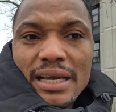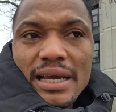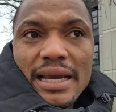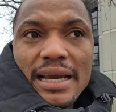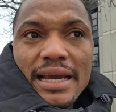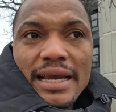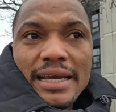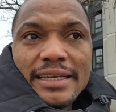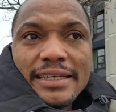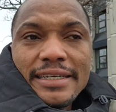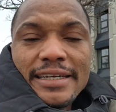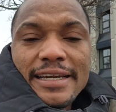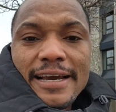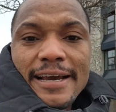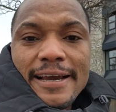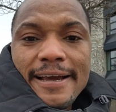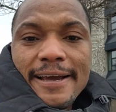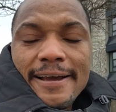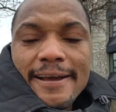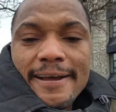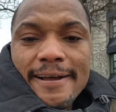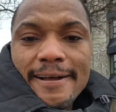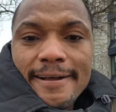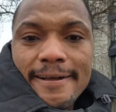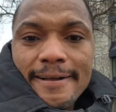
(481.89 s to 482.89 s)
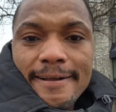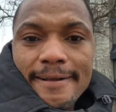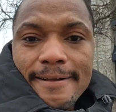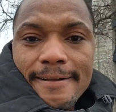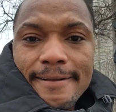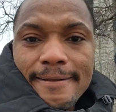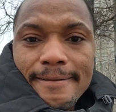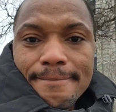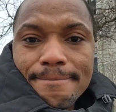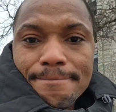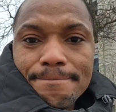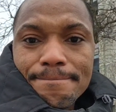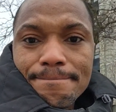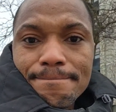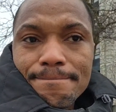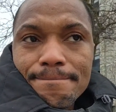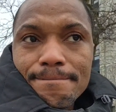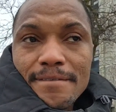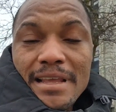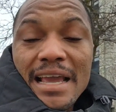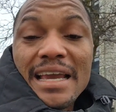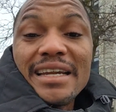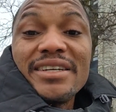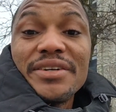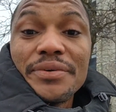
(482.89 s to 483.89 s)
And
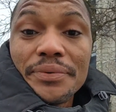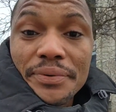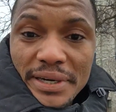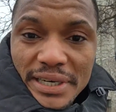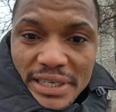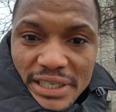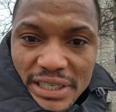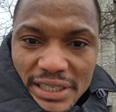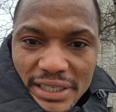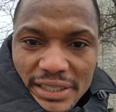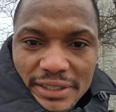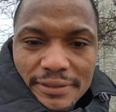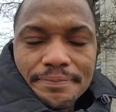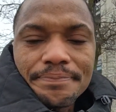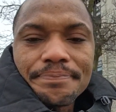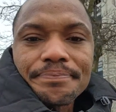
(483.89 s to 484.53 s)
reading.